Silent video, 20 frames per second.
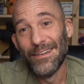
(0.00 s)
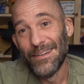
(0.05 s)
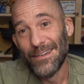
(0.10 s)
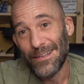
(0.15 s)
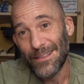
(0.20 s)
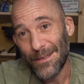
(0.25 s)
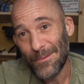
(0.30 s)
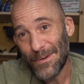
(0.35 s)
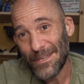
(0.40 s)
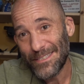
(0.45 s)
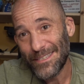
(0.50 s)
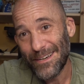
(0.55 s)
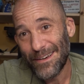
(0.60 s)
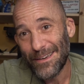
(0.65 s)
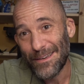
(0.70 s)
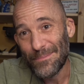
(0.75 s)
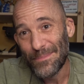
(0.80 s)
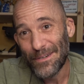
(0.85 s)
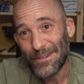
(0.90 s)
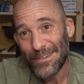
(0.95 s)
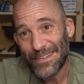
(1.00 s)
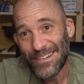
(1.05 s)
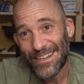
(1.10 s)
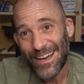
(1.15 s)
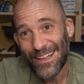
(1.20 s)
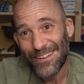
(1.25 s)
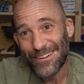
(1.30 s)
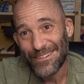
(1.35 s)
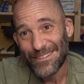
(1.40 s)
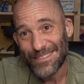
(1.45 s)
let me tell you, $1
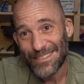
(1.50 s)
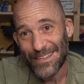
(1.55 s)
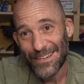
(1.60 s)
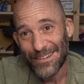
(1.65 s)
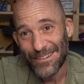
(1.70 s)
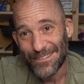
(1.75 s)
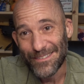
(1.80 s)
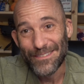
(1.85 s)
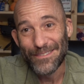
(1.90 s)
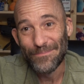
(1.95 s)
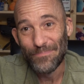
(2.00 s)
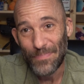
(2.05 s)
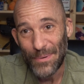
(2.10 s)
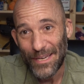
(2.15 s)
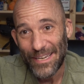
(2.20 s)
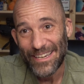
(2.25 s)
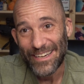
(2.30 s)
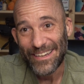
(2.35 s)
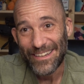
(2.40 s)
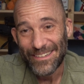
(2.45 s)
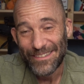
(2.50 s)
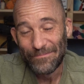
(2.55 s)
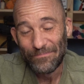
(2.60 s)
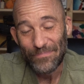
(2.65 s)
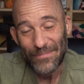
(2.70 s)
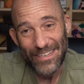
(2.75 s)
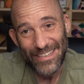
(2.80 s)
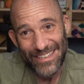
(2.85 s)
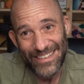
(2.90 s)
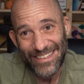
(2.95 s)
million sounds big
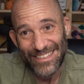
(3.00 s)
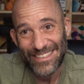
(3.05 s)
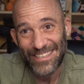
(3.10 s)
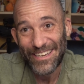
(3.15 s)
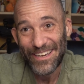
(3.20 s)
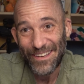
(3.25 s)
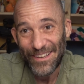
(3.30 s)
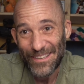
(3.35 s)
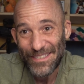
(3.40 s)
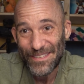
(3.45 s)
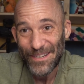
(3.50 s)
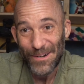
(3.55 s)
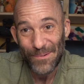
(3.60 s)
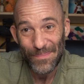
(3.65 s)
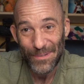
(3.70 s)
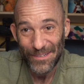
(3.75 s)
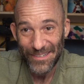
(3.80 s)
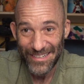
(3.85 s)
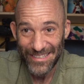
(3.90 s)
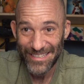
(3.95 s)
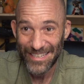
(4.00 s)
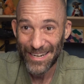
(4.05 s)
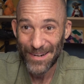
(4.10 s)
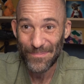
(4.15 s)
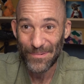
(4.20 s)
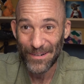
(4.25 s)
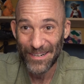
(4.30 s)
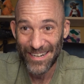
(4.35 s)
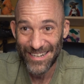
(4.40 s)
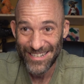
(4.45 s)
until you start building tech
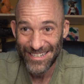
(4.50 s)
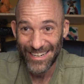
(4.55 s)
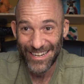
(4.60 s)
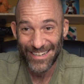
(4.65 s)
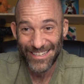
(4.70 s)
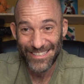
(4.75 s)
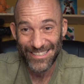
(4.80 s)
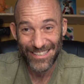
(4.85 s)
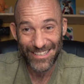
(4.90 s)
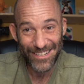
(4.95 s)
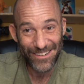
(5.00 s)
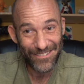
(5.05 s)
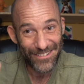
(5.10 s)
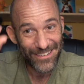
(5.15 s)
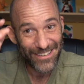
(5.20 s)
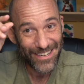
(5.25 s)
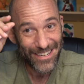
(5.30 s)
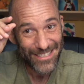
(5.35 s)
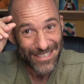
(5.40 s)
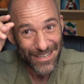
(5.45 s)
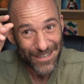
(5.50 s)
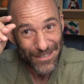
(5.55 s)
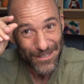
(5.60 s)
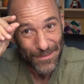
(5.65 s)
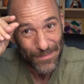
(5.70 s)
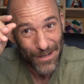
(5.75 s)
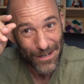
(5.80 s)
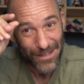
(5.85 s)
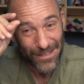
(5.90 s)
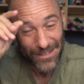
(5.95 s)
projects. Then you realize how
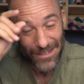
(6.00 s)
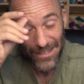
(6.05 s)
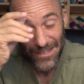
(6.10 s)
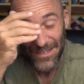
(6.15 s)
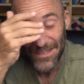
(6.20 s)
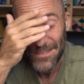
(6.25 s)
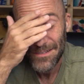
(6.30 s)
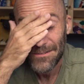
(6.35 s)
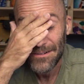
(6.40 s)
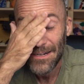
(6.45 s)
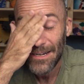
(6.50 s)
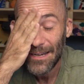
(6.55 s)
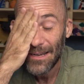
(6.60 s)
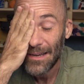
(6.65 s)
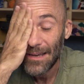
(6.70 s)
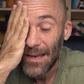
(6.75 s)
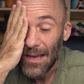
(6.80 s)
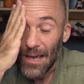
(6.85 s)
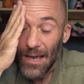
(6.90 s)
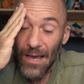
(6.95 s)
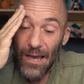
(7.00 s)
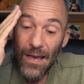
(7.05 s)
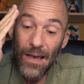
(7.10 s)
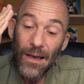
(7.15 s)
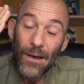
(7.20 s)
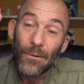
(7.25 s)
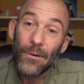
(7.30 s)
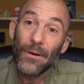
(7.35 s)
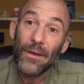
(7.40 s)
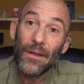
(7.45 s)
small it is, right? Well,